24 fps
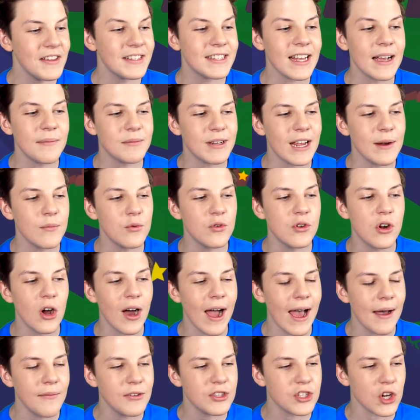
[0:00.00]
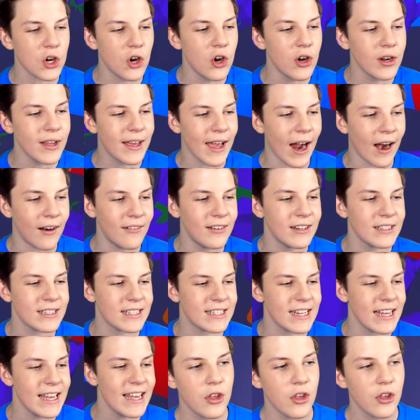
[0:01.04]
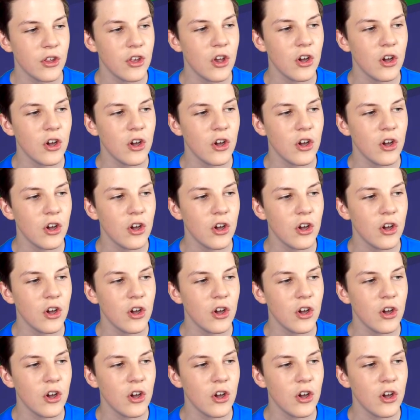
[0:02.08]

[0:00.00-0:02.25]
And this update will not have its own currency.